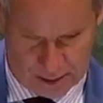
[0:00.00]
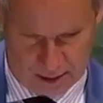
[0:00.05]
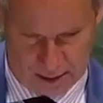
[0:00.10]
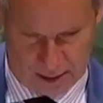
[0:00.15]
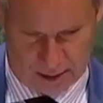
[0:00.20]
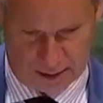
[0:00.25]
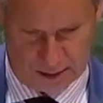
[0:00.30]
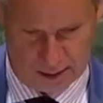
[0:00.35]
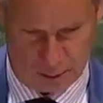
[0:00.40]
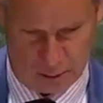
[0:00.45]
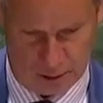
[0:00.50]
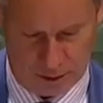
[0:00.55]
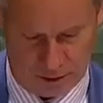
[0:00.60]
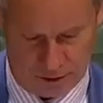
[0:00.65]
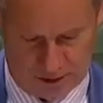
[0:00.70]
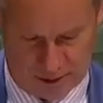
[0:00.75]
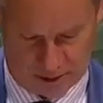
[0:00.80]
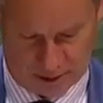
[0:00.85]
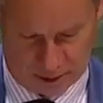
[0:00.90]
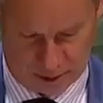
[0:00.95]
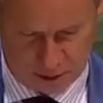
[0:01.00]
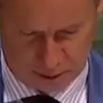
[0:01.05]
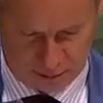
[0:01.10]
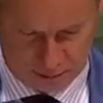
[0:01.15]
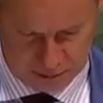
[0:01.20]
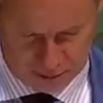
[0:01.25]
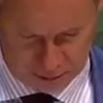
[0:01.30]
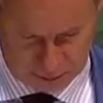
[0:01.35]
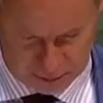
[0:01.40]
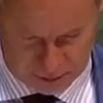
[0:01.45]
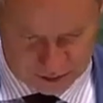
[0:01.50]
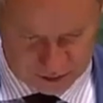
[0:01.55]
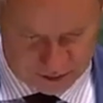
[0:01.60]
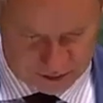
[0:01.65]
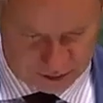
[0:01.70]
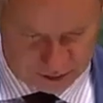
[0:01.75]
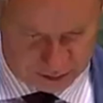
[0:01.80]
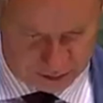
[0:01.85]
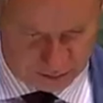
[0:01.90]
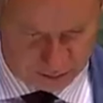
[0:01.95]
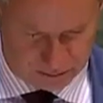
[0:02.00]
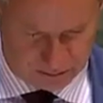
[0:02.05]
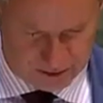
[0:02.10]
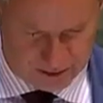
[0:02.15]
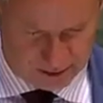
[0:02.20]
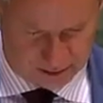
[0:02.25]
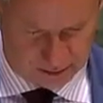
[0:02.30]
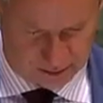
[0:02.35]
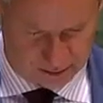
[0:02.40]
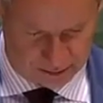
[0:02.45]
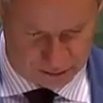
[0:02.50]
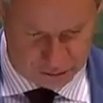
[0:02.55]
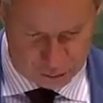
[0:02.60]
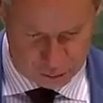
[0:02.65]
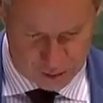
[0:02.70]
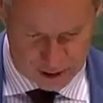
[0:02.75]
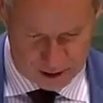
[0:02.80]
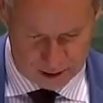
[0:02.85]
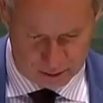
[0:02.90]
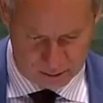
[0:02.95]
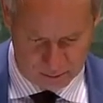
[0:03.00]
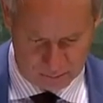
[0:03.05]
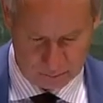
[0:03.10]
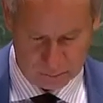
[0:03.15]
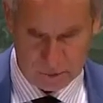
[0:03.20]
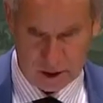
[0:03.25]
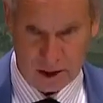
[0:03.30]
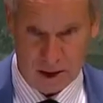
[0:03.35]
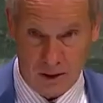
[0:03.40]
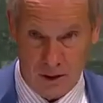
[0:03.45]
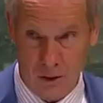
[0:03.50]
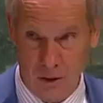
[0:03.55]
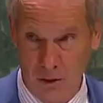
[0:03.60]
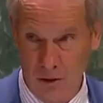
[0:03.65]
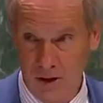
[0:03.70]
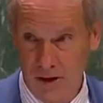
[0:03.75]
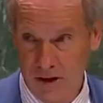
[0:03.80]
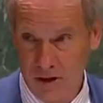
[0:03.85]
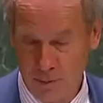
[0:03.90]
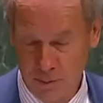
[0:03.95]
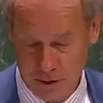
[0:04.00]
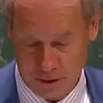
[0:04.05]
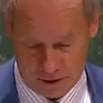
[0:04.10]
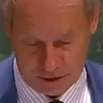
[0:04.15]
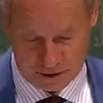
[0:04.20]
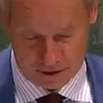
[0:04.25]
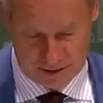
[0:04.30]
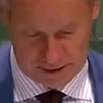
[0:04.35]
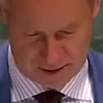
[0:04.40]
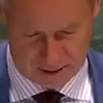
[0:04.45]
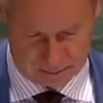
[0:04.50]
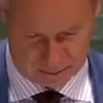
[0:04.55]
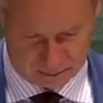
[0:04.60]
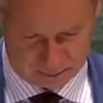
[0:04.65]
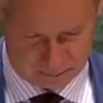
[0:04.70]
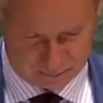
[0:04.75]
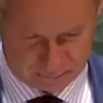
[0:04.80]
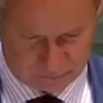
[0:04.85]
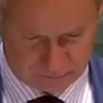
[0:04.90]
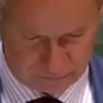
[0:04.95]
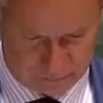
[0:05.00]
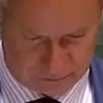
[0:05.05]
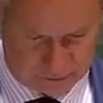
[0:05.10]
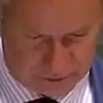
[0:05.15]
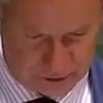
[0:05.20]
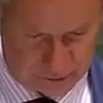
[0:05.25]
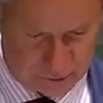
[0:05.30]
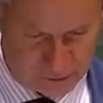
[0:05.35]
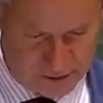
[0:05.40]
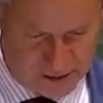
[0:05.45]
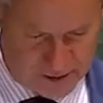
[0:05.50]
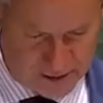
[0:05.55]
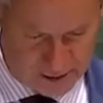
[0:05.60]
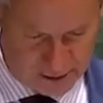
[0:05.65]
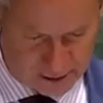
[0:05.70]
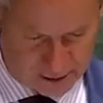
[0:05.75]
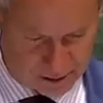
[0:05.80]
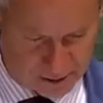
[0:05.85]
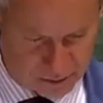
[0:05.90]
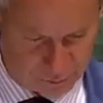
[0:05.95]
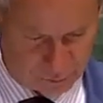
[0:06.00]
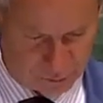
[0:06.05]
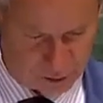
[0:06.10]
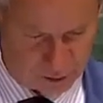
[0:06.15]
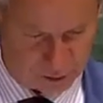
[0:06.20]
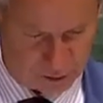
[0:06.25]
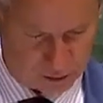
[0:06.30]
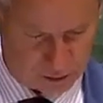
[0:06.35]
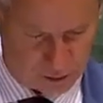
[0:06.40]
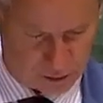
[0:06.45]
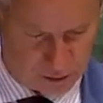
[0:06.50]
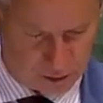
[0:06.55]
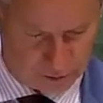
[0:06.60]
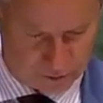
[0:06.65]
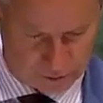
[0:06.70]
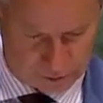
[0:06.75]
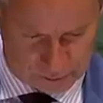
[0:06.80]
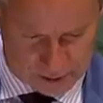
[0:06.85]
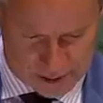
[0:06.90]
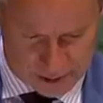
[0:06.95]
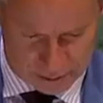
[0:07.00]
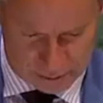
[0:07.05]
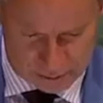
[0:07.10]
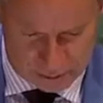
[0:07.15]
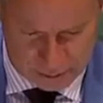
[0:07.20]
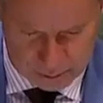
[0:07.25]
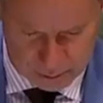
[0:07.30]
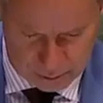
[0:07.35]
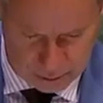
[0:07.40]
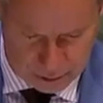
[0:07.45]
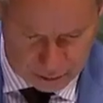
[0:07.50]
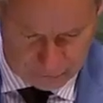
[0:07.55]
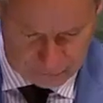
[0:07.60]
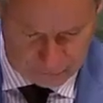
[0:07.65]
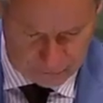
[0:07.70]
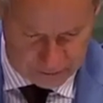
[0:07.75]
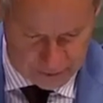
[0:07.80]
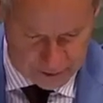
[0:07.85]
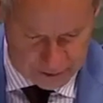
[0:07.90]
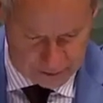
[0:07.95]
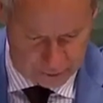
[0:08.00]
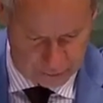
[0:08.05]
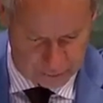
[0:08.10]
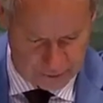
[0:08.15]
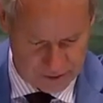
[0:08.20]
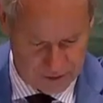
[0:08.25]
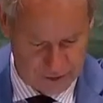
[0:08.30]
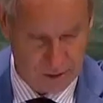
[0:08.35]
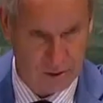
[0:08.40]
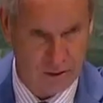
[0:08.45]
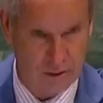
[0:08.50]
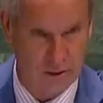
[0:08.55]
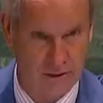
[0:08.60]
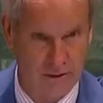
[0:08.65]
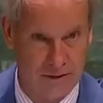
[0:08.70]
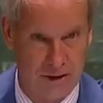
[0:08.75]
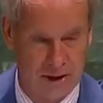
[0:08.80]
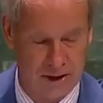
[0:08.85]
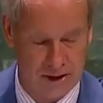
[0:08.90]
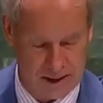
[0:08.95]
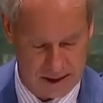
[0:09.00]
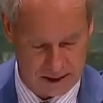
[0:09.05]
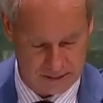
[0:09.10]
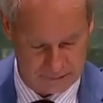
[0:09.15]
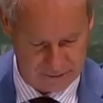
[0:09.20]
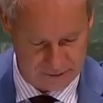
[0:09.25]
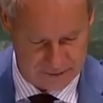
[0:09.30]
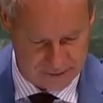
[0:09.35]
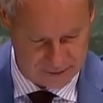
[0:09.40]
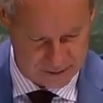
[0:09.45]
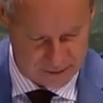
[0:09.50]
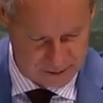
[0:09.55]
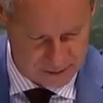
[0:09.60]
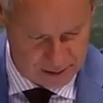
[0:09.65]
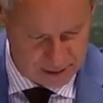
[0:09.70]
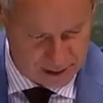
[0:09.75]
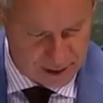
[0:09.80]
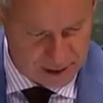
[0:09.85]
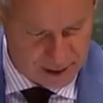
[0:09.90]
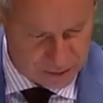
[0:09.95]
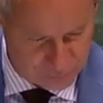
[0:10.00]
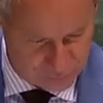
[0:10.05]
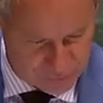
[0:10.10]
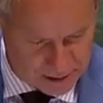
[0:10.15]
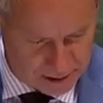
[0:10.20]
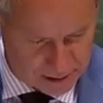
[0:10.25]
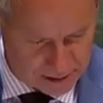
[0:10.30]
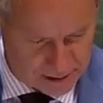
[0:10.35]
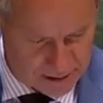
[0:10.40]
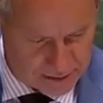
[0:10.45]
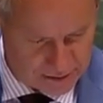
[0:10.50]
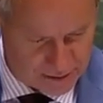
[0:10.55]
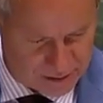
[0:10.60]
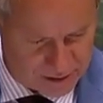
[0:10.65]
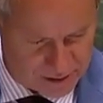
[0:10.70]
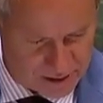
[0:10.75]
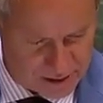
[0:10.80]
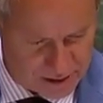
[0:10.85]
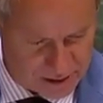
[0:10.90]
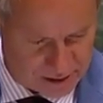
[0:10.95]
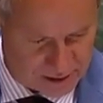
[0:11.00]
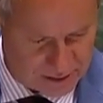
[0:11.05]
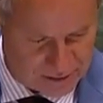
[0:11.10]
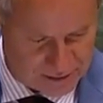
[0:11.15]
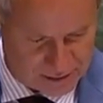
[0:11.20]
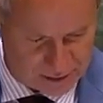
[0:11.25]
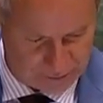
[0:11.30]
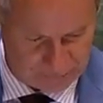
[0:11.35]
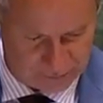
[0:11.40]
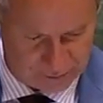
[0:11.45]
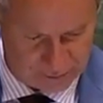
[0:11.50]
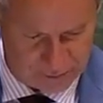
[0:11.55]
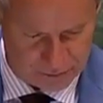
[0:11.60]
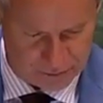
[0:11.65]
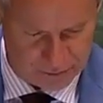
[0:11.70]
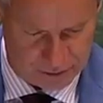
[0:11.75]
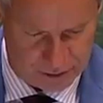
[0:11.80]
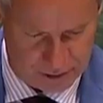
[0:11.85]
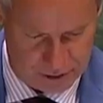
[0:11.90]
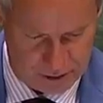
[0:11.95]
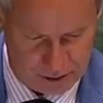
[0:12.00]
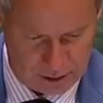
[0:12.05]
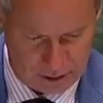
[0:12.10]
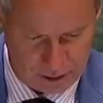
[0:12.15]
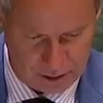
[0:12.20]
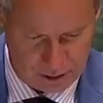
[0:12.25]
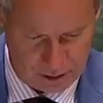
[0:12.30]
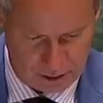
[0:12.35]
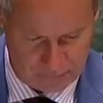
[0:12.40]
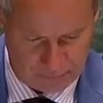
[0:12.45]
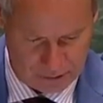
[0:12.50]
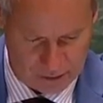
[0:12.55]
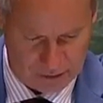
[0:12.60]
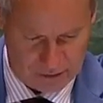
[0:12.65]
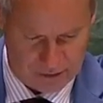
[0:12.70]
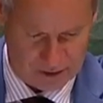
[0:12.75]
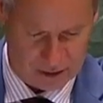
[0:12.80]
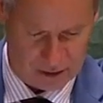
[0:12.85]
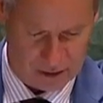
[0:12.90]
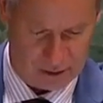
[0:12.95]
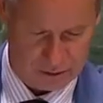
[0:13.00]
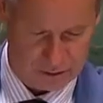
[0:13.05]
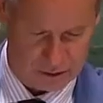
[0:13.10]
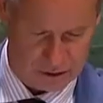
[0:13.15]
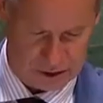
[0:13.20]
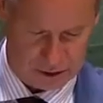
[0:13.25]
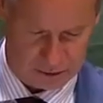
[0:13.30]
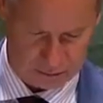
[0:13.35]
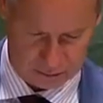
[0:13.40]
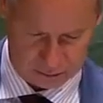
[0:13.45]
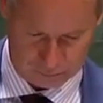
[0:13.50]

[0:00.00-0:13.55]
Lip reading: And I want to take the opportunity to thank the UN and all its personnel for their relentless work on the ground, often at the risk of their lives, as well as the tireless efforts of our Secretary General.